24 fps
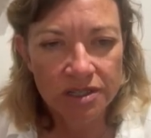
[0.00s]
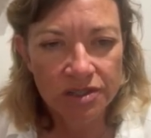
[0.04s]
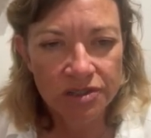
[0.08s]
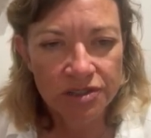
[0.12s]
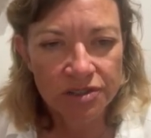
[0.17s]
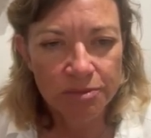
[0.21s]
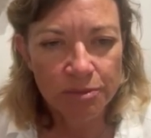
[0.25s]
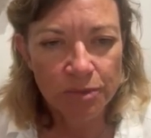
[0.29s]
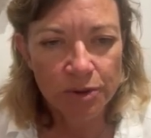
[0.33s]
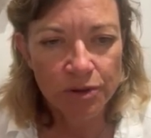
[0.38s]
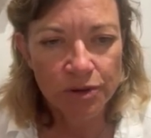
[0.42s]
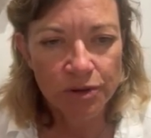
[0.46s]

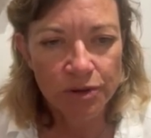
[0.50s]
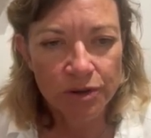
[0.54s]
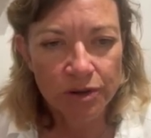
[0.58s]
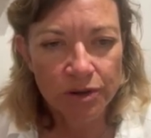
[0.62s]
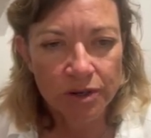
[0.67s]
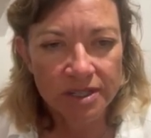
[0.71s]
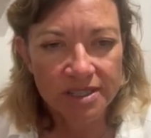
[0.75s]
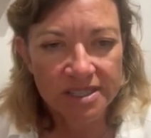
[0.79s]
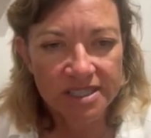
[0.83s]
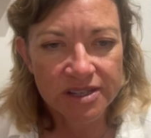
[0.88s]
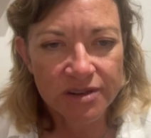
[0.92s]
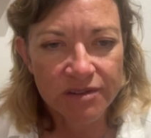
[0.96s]
to motor
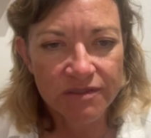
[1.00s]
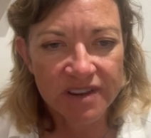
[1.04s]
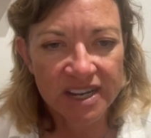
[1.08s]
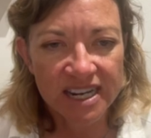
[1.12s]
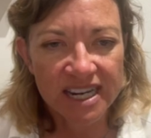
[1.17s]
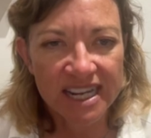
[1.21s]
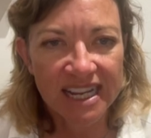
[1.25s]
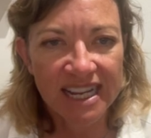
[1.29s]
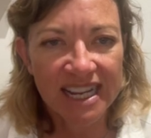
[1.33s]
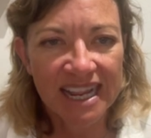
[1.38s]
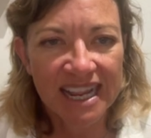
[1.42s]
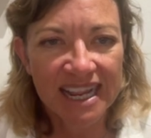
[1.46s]
neurons
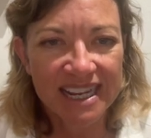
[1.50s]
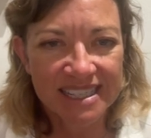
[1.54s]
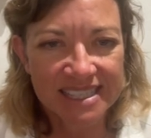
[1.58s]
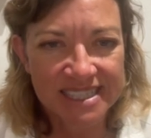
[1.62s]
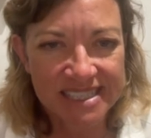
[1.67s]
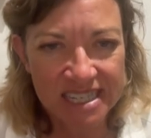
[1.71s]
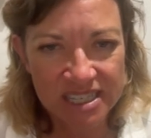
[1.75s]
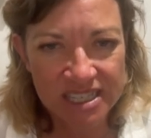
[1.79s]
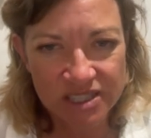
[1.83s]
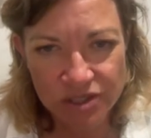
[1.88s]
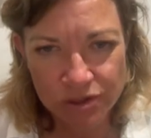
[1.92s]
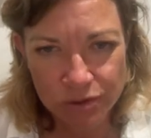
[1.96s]
innervating
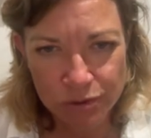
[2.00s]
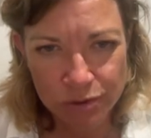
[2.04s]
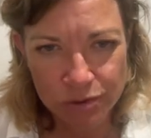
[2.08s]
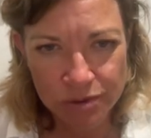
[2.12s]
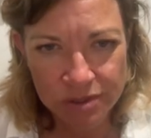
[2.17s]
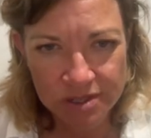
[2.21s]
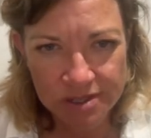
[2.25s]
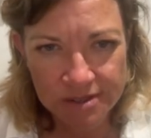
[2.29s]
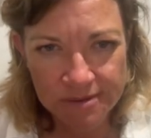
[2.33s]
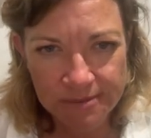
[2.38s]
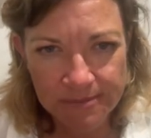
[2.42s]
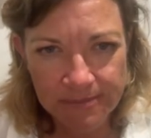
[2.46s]

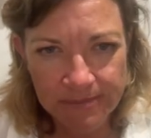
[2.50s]
extensors,